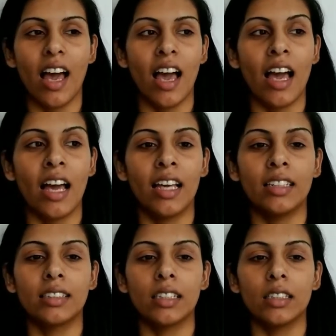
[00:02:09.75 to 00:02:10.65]

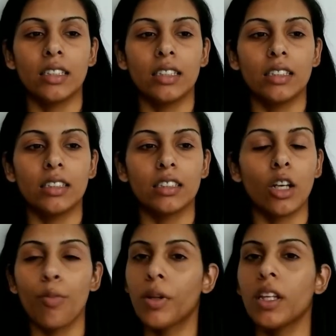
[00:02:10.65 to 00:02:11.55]
and
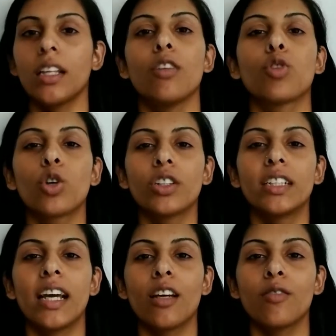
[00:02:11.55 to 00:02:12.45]
completely ruined
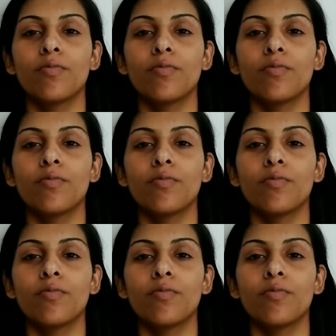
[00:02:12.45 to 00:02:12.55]
it.